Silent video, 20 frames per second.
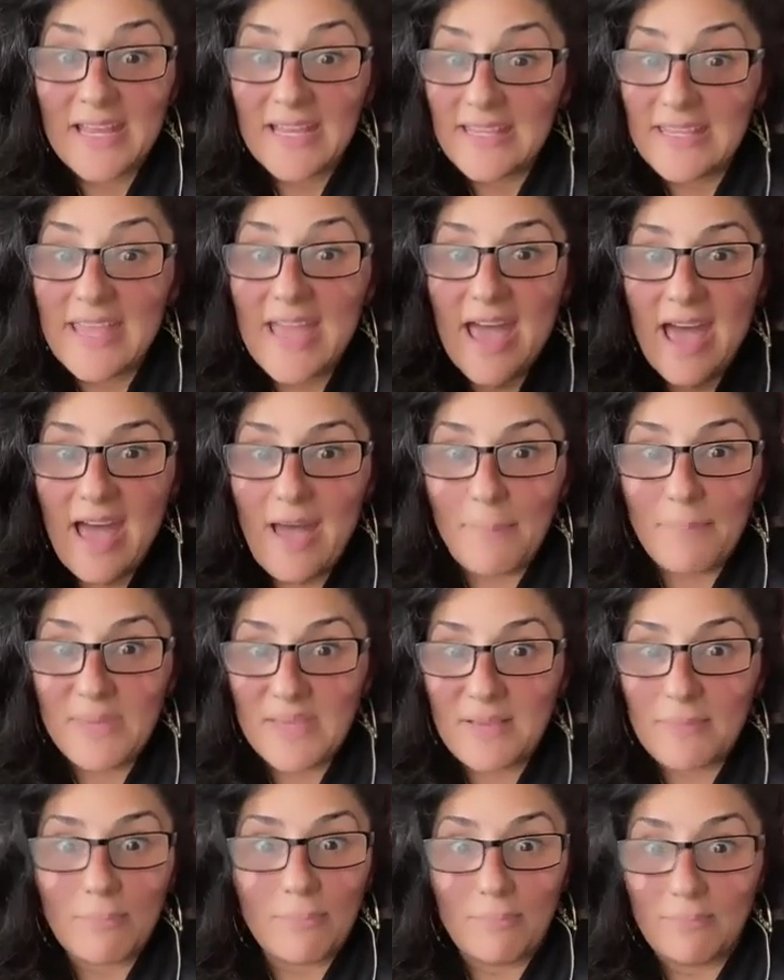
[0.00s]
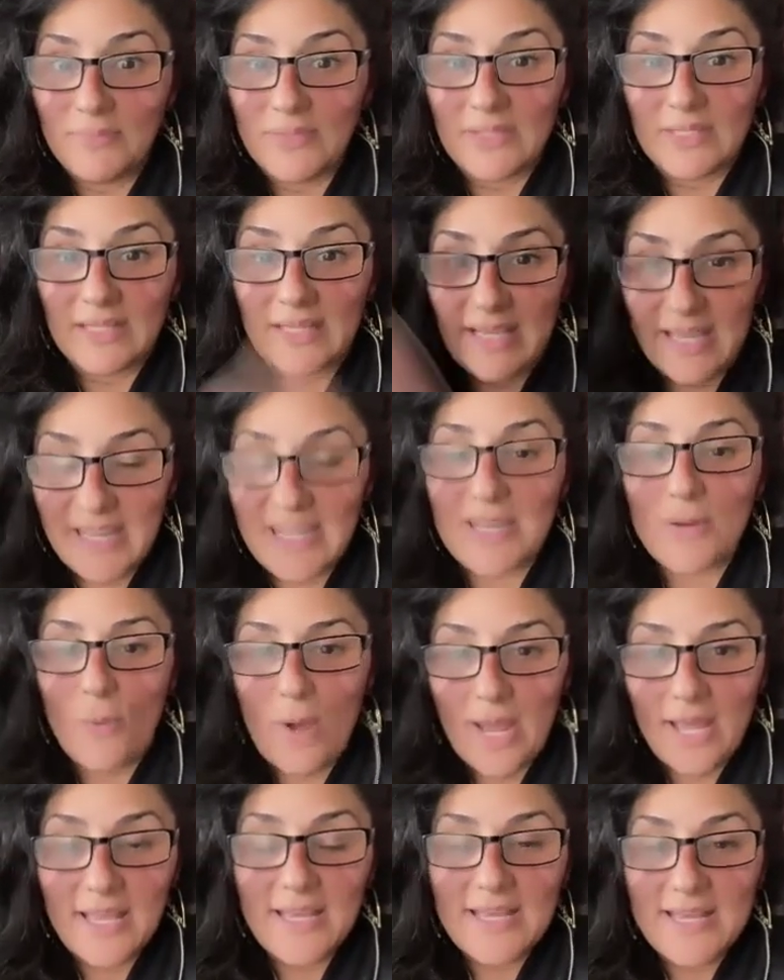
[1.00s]
Yeah.
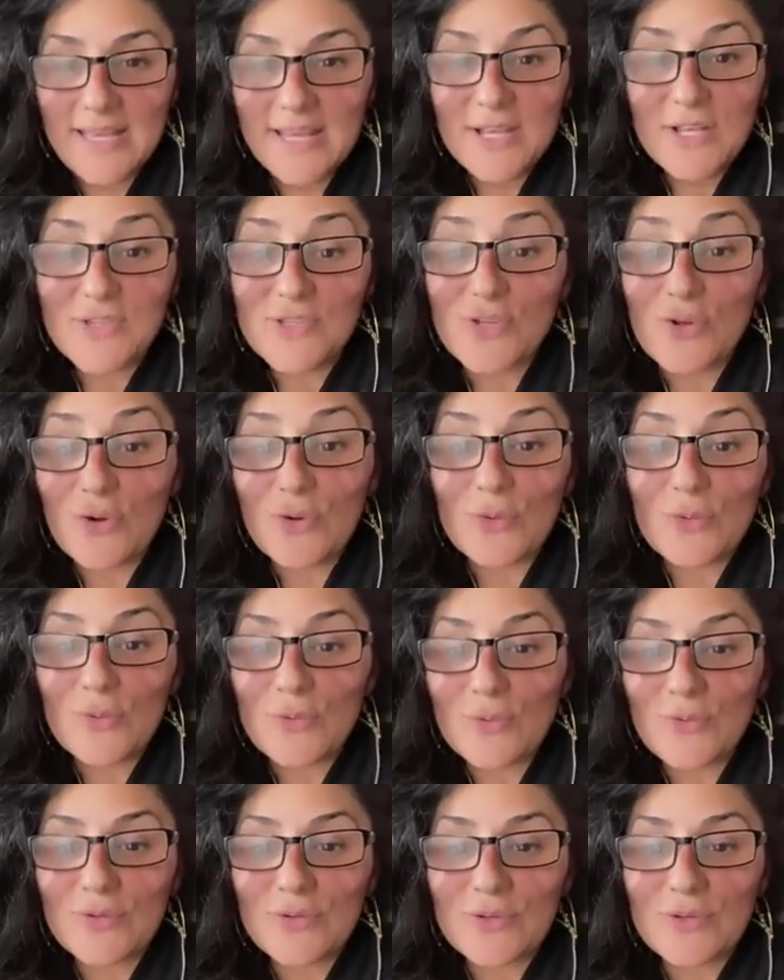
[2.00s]
Anyway, so